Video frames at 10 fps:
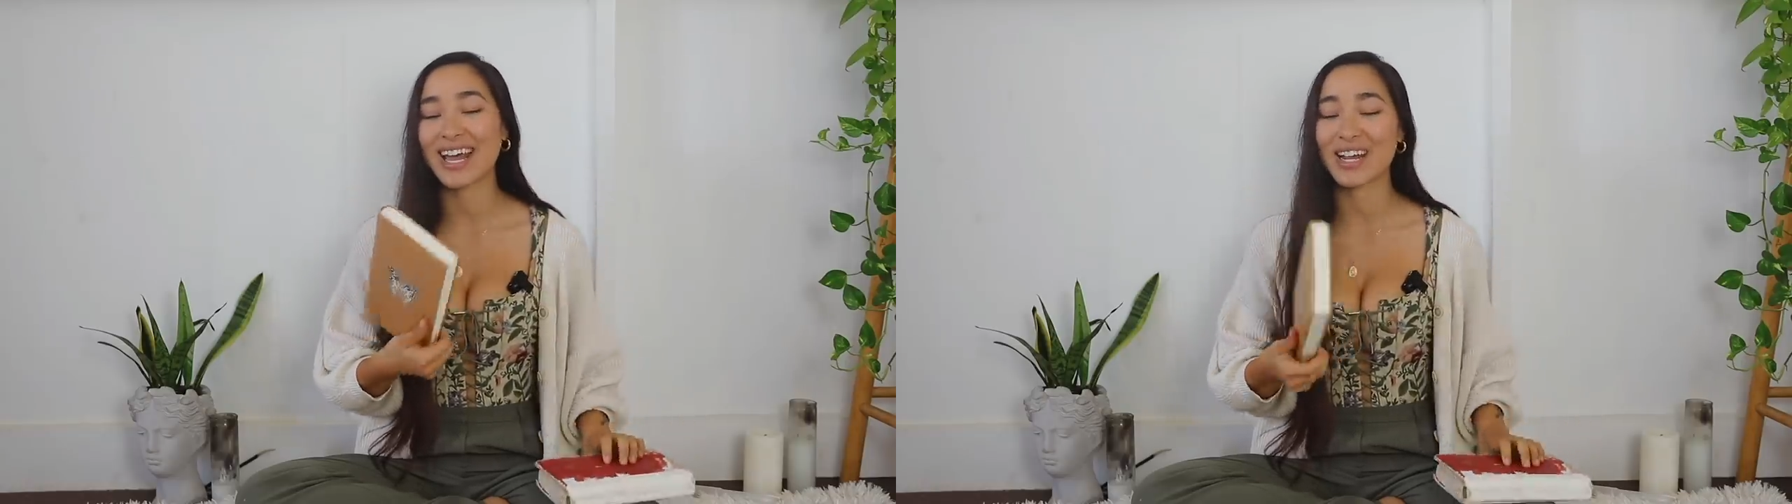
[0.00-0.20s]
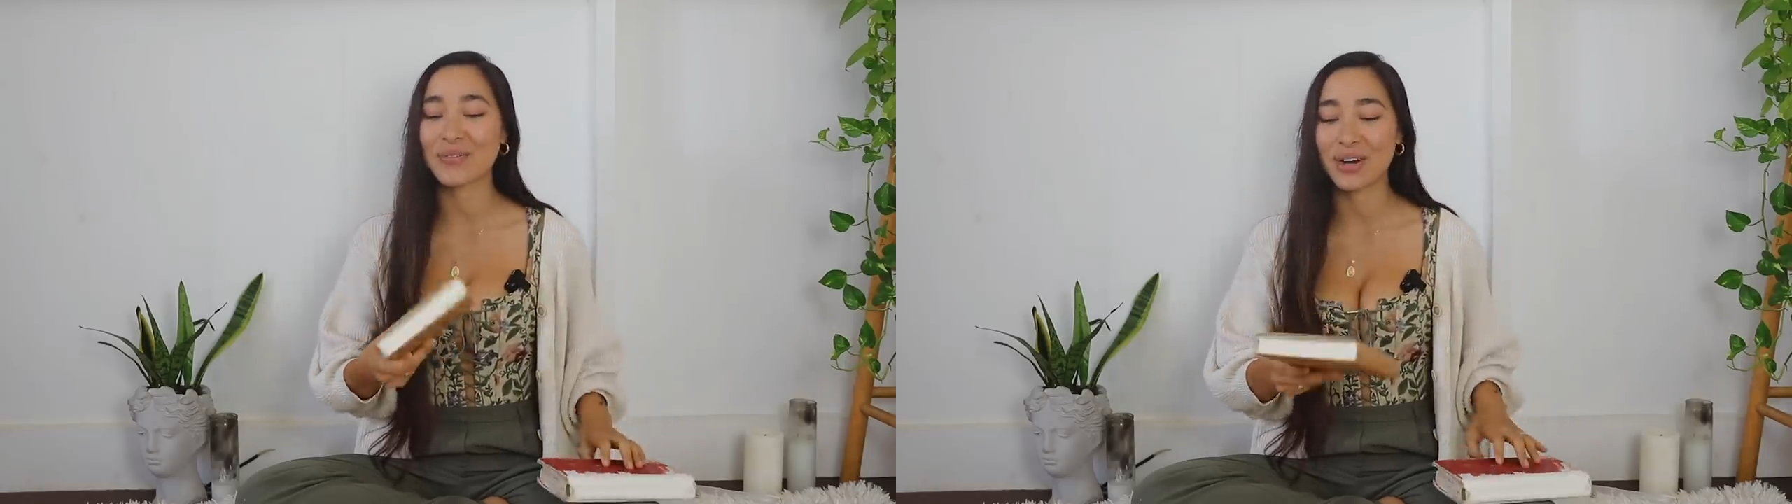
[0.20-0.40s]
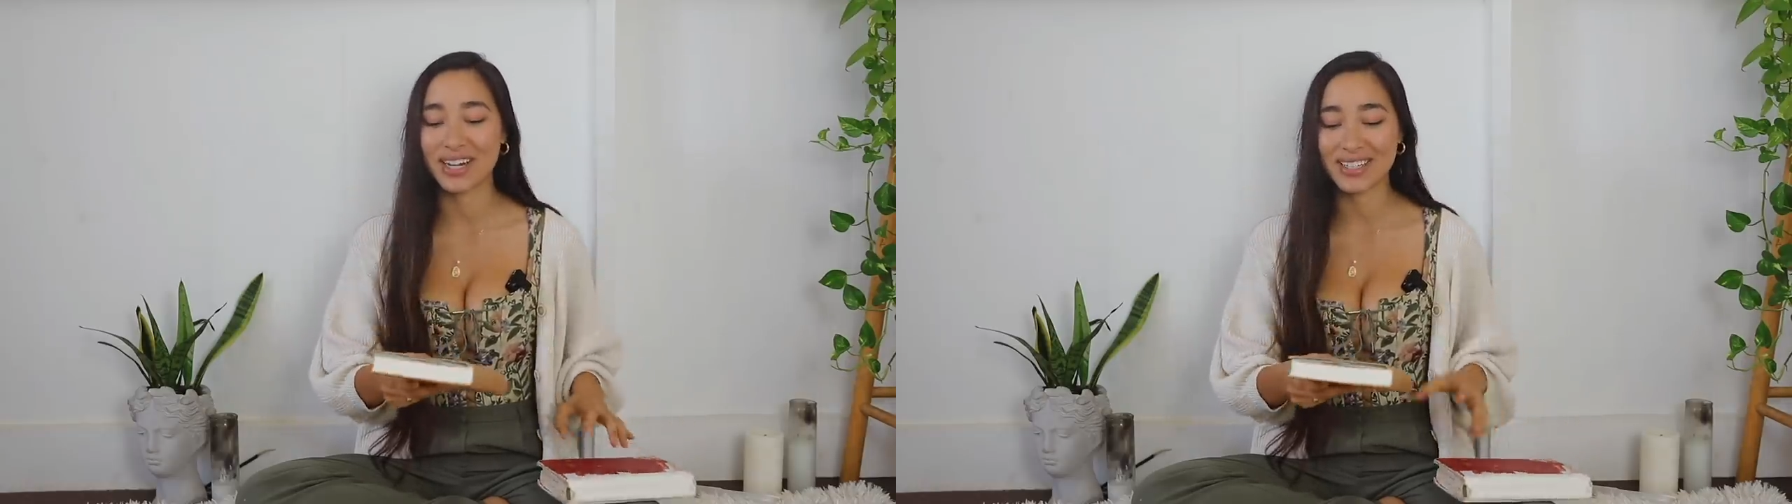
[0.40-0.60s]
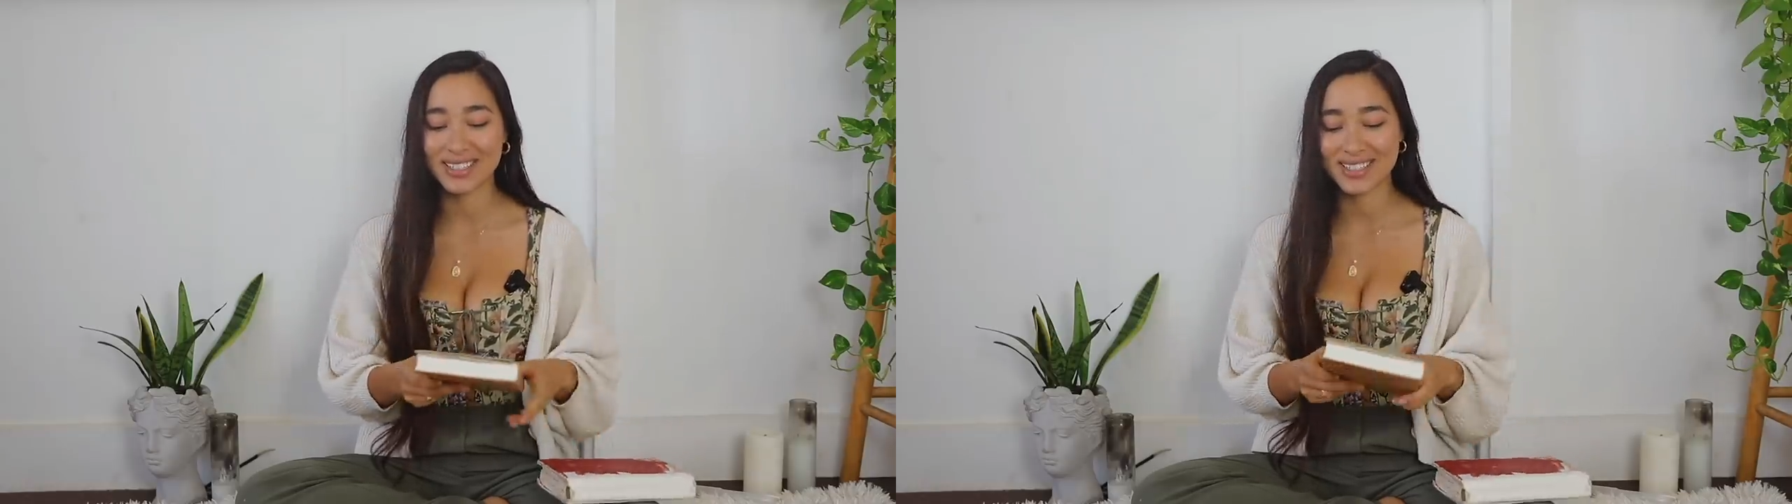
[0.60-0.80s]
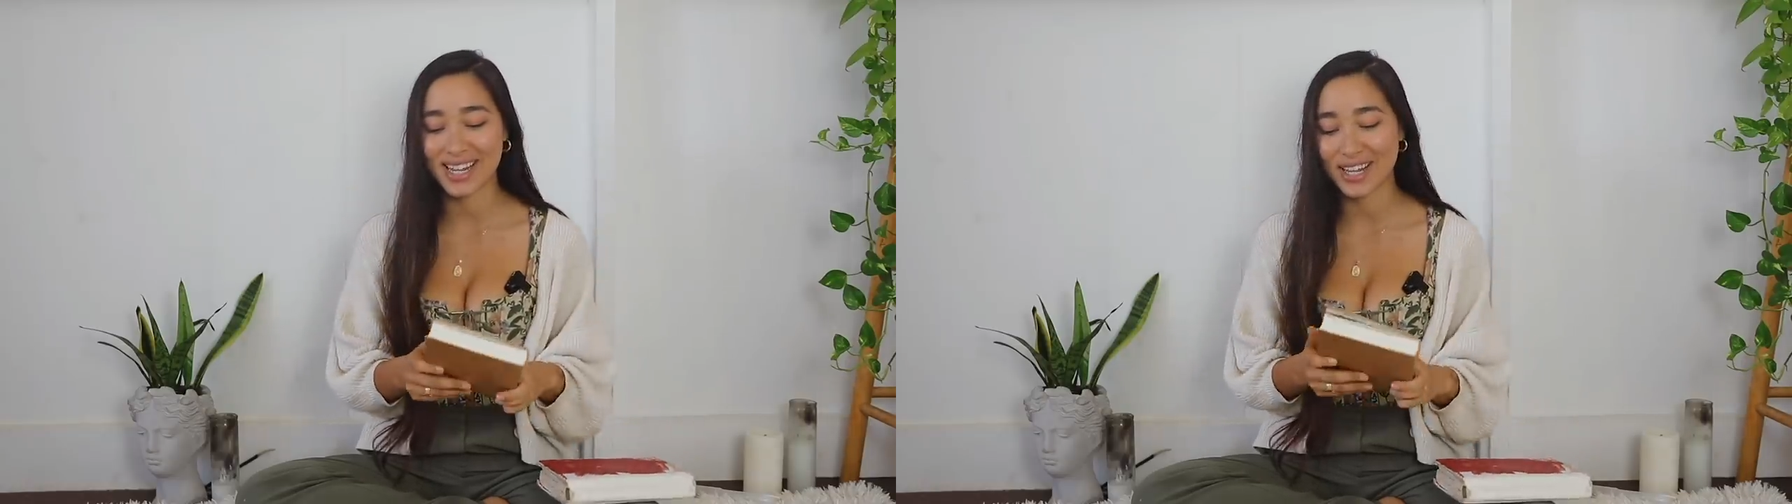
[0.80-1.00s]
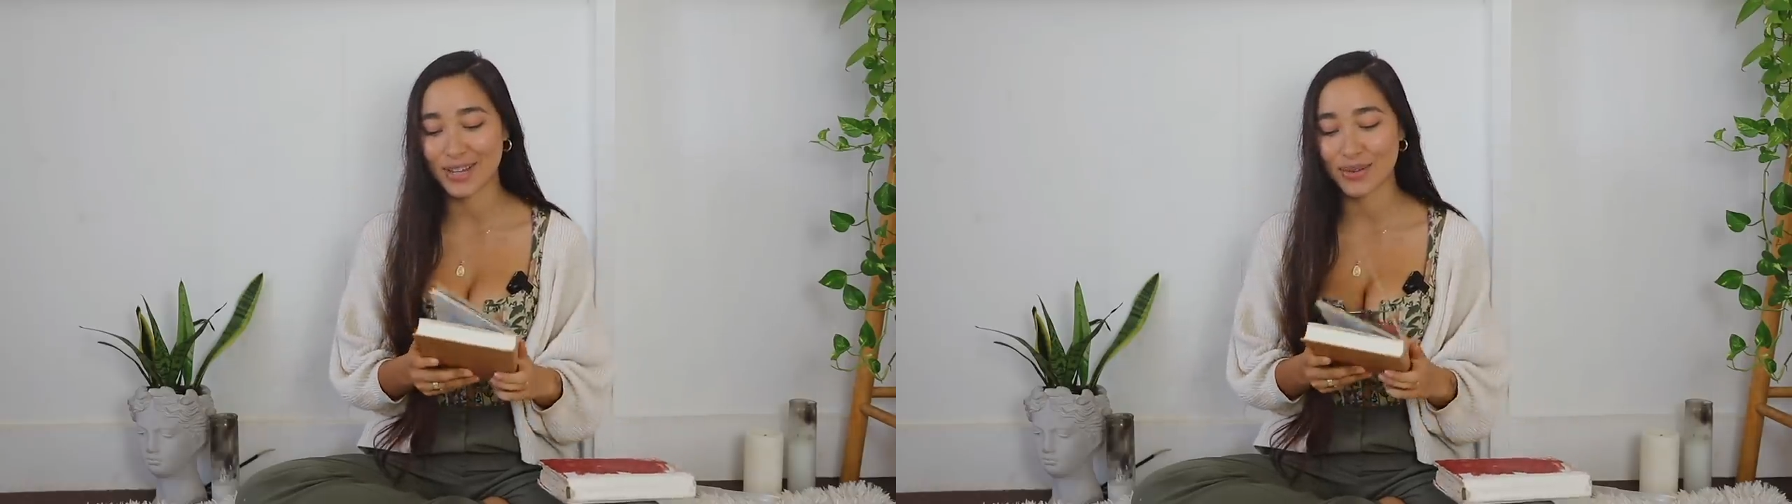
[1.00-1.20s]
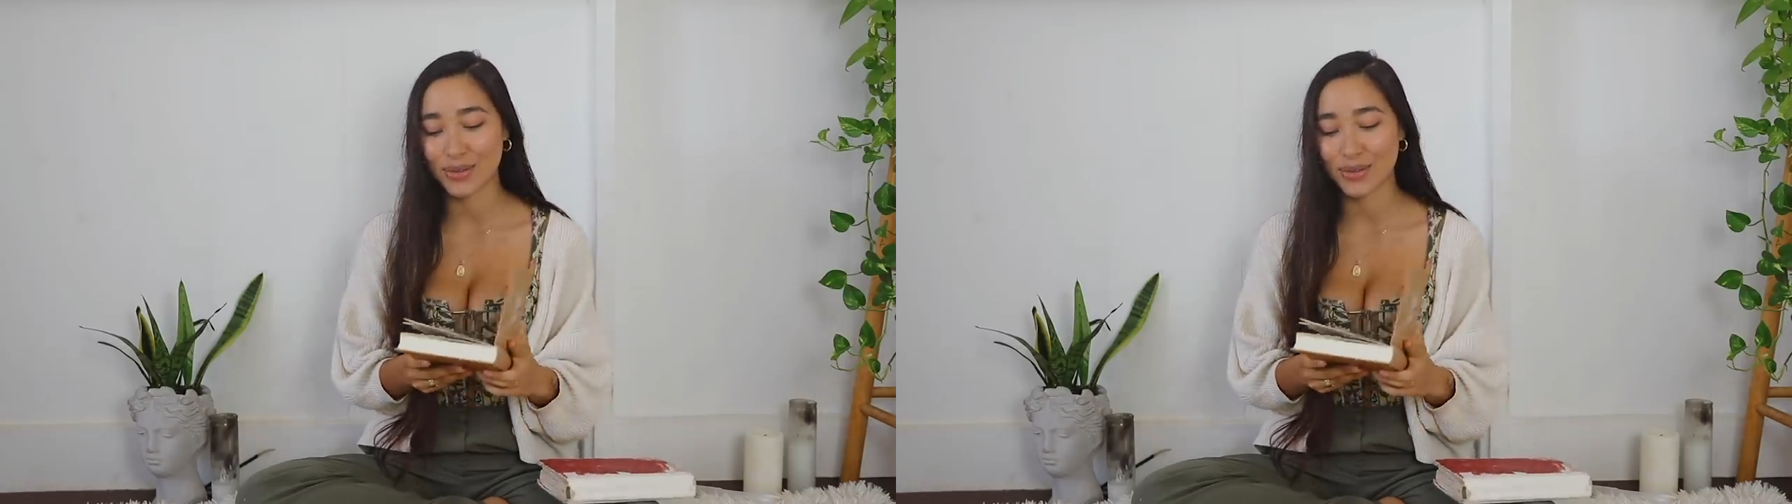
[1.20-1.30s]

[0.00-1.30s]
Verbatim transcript: and I wanted to take you